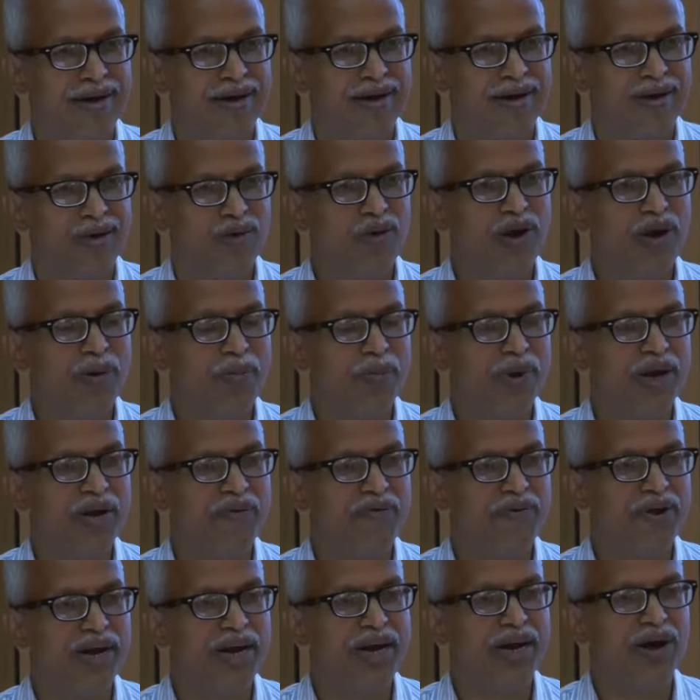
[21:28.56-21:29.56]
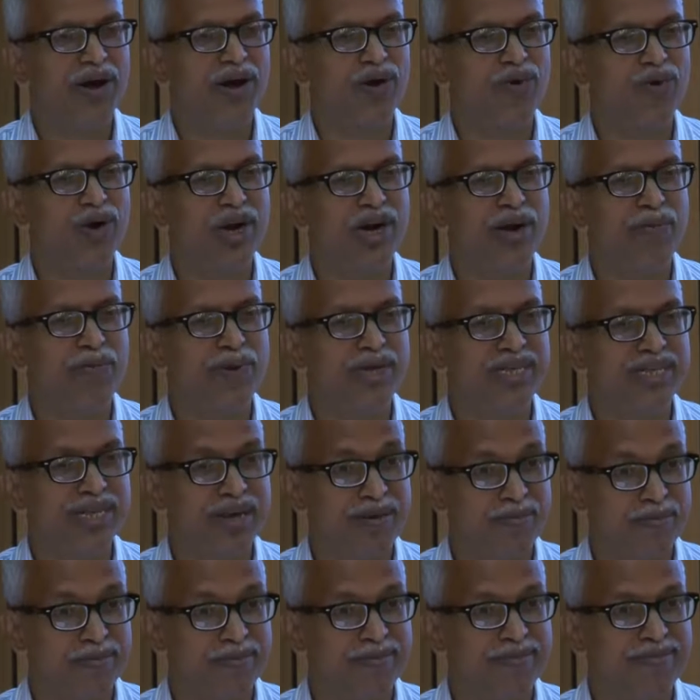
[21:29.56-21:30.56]
Will it be different or will it be
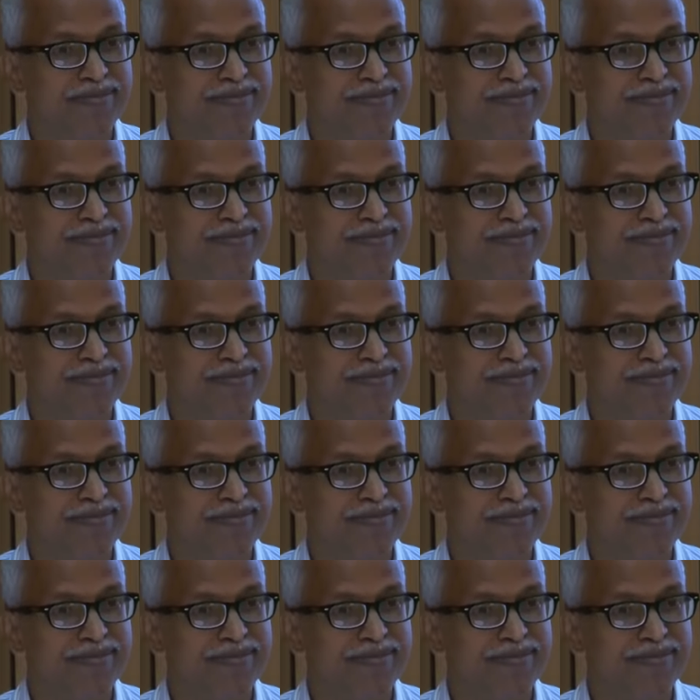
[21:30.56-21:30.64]
same?